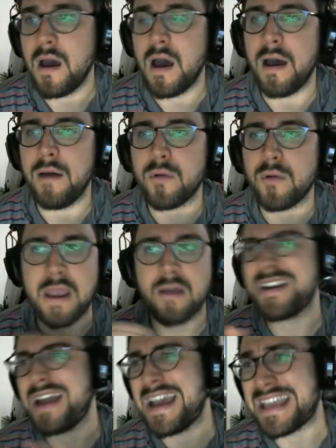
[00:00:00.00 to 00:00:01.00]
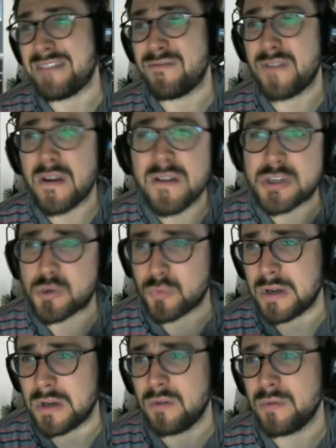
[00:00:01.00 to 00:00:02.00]
where Aaron and I get very
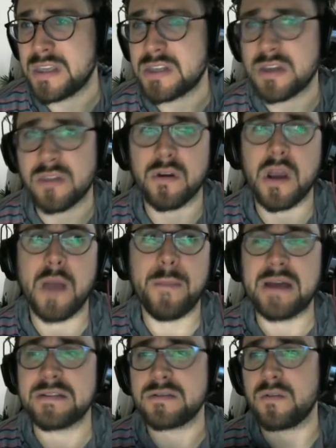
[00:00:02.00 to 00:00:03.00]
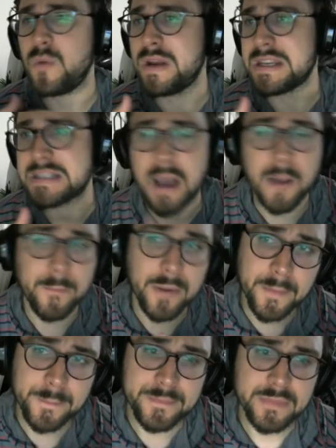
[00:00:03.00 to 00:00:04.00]
shrill with each other about sort of what is
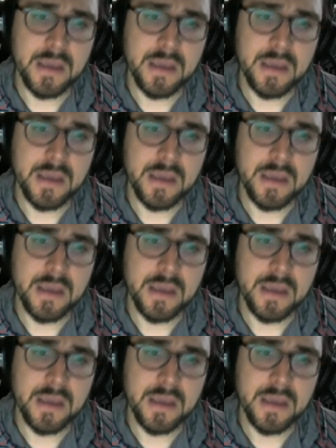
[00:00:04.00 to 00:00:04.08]
combo.